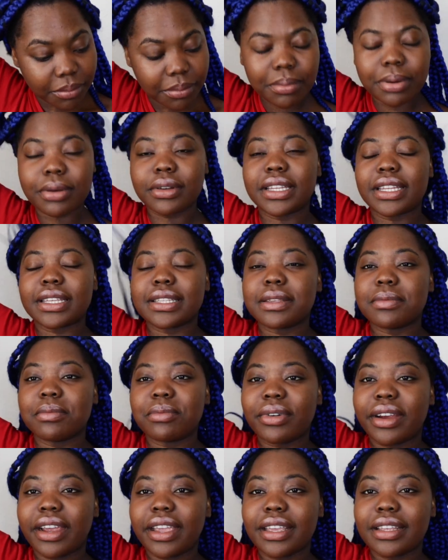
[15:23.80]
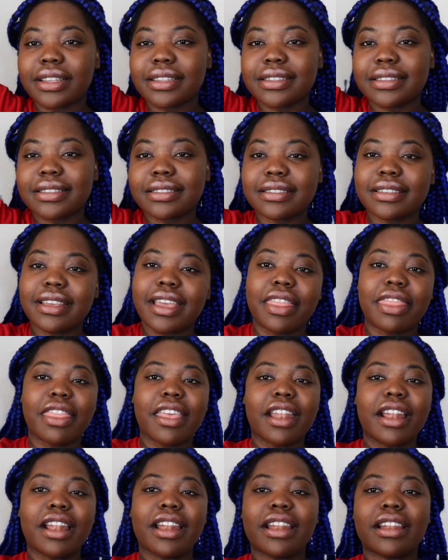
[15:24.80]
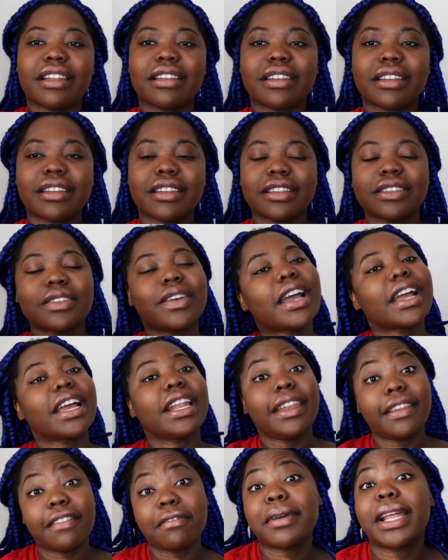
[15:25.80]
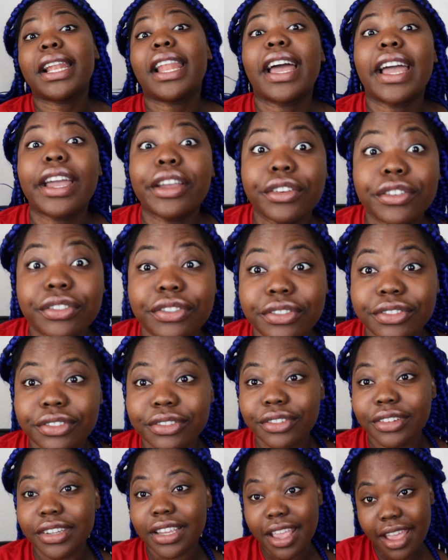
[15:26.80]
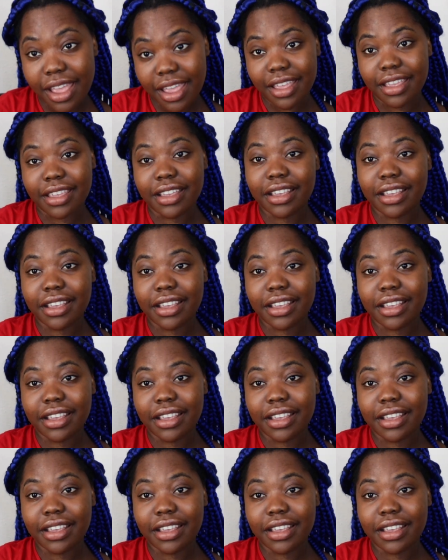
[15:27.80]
Put this in braids and then so I can live my life. Yeah?